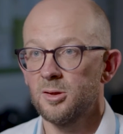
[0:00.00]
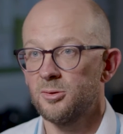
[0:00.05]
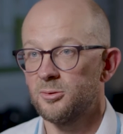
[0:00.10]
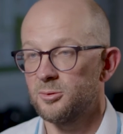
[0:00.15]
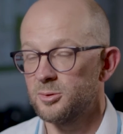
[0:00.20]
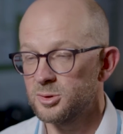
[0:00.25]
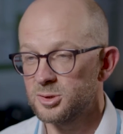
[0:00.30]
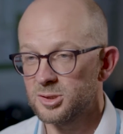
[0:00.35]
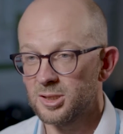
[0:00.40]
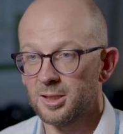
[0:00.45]

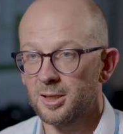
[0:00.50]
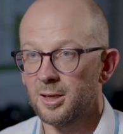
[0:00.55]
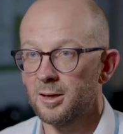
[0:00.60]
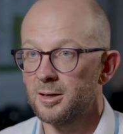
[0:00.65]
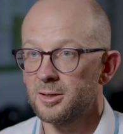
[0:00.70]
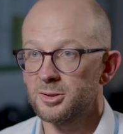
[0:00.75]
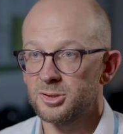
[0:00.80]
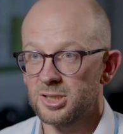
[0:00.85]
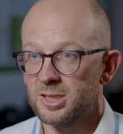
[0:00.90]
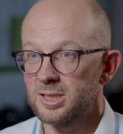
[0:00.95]
through to
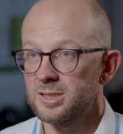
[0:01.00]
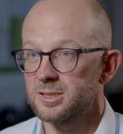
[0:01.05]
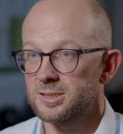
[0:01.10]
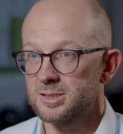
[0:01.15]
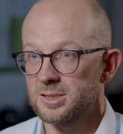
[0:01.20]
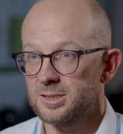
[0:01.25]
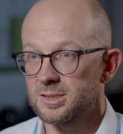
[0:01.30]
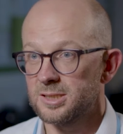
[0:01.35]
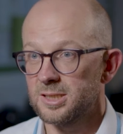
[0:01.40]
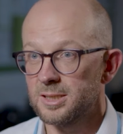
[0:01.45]
large inner
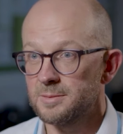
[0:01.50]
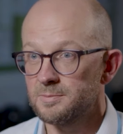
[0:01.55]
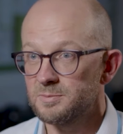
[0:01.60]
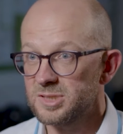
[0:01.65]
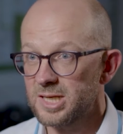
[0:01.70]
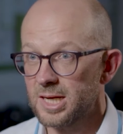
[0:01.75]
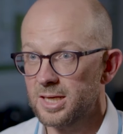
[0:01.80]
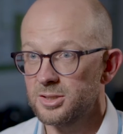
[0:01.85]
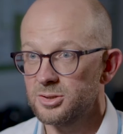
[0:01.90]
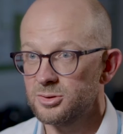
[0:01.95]
city
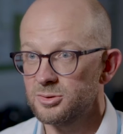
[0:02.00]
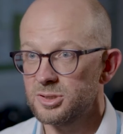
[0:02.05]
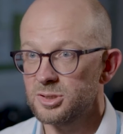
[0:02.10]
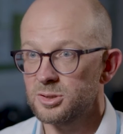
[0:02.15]
secondary